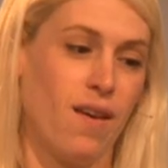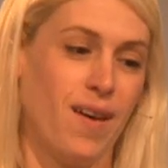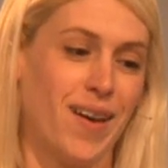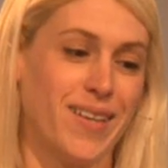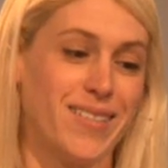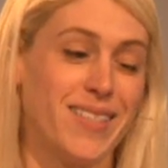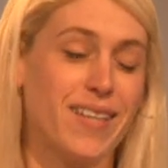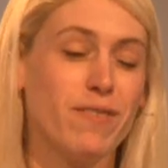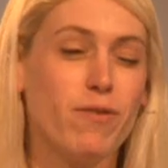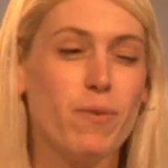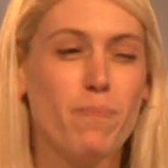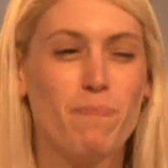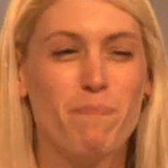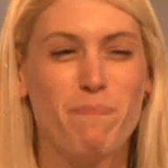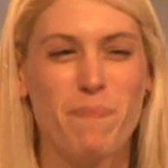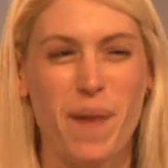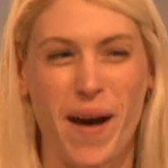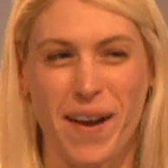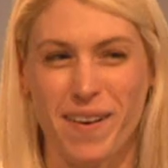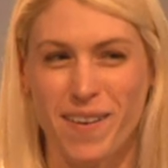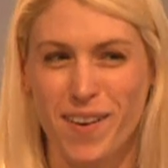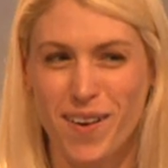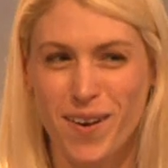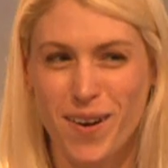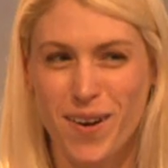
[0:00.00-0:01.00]
It's even
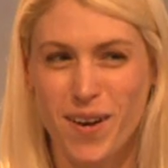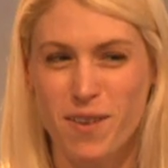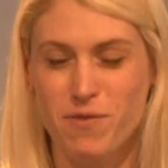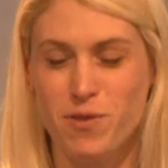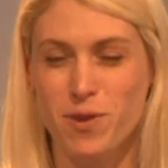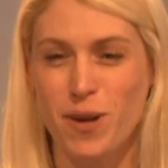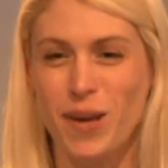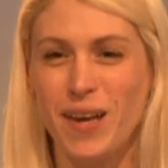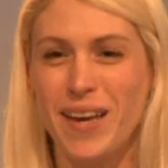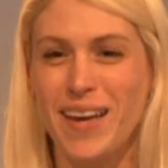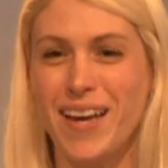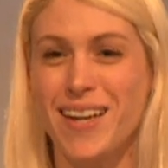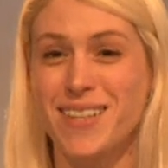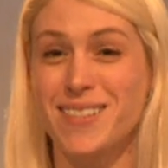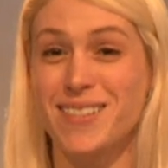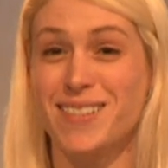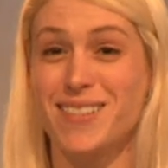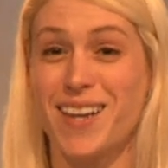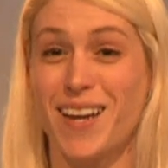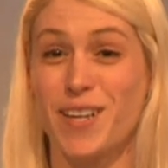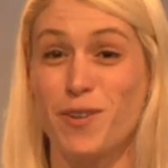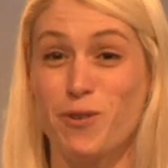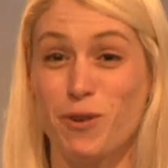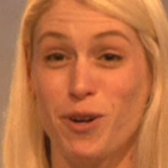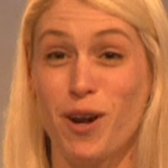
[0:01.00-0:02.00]
better if you can get
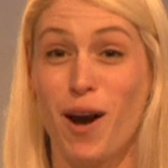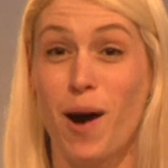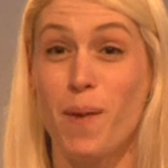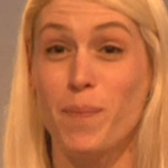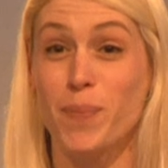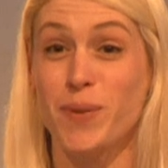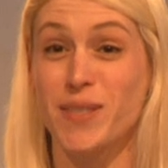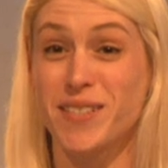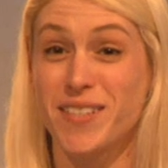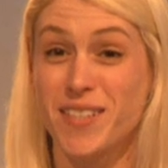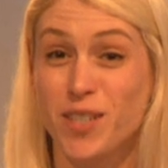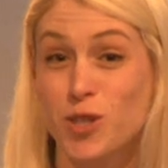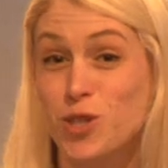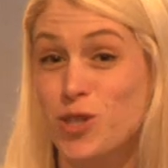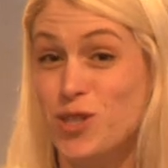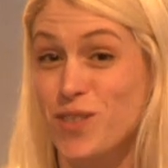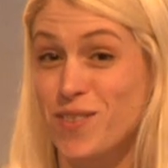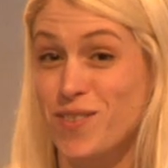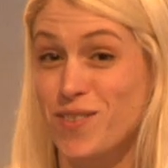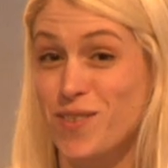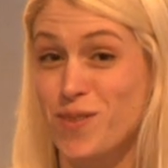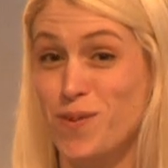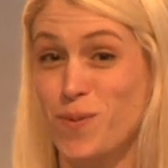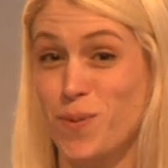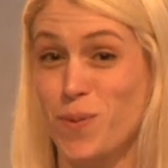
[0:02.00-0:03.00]
inside your
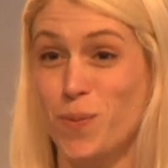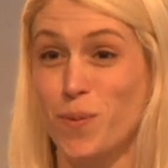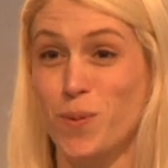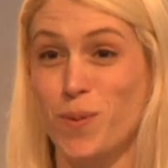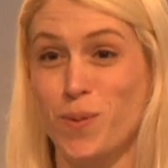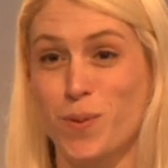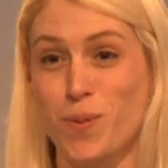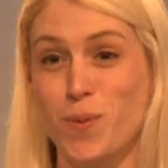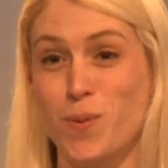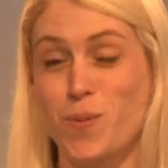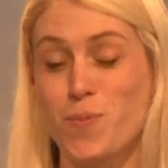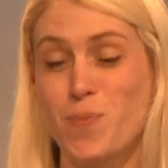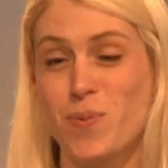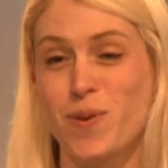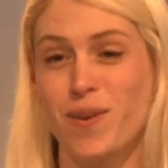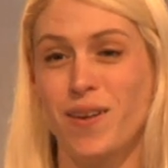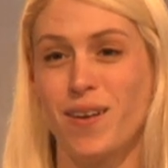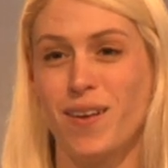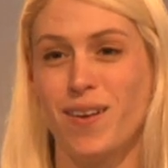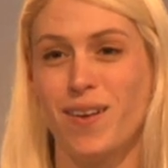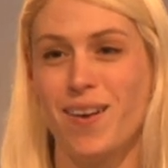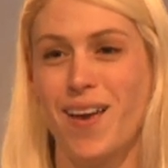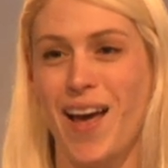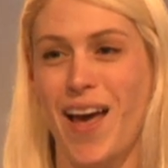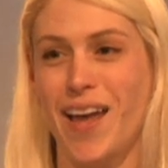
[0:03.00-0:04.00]
competition's OODA loop
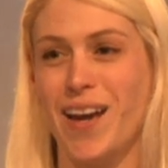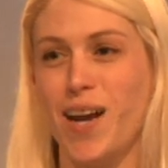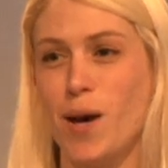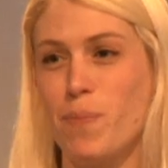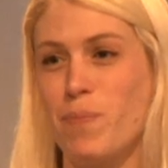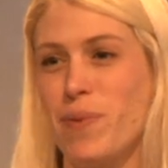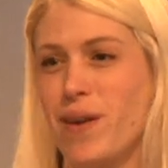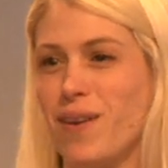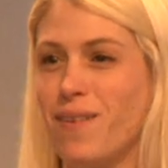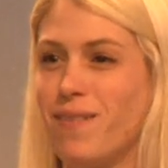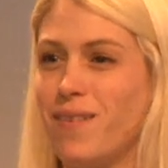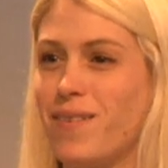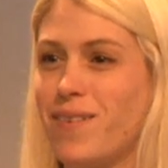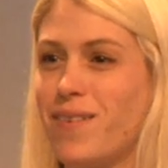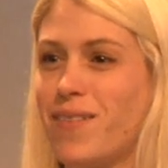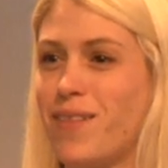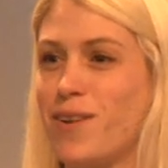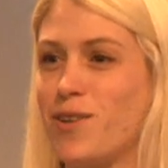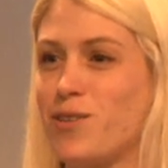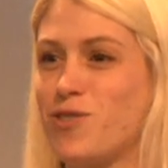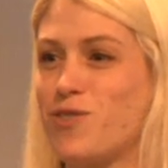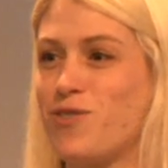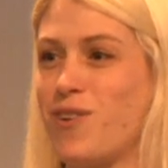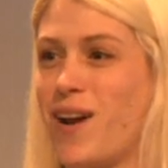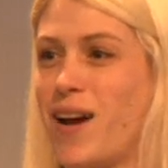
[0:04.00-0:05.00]
and upend
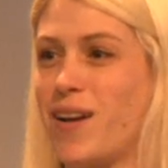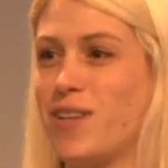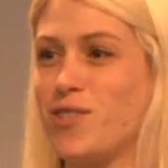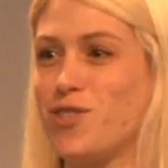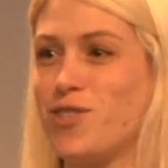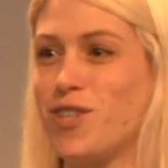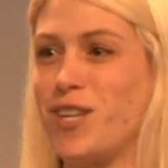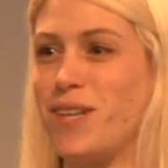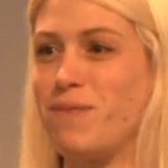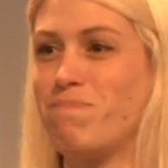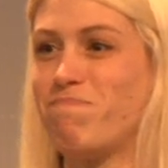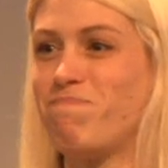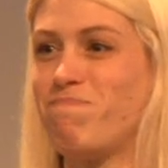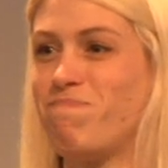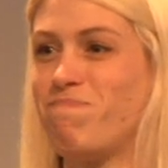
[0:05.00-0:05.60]
their strategy.